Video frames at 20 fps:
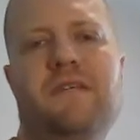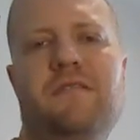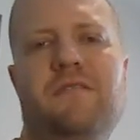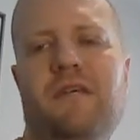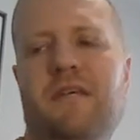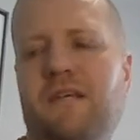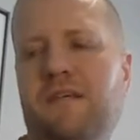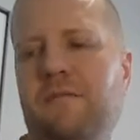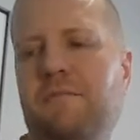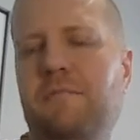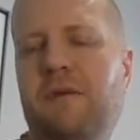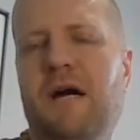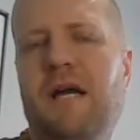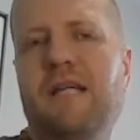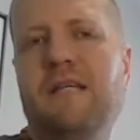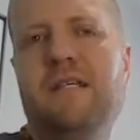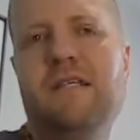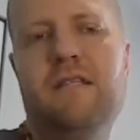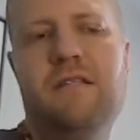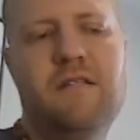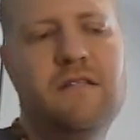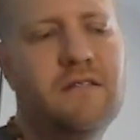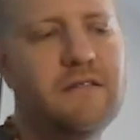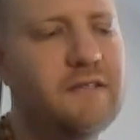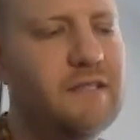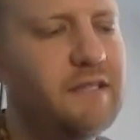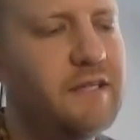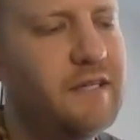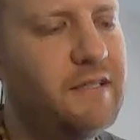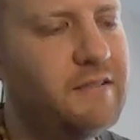can like combine it.
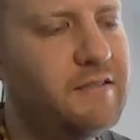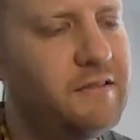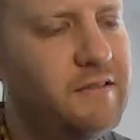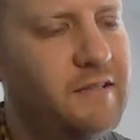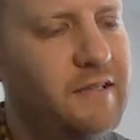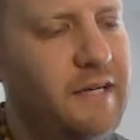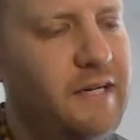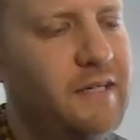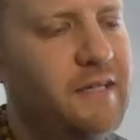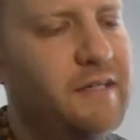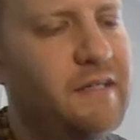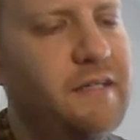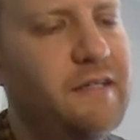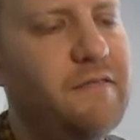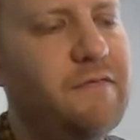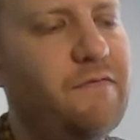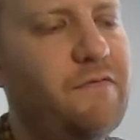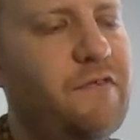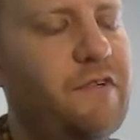It's a nice little ending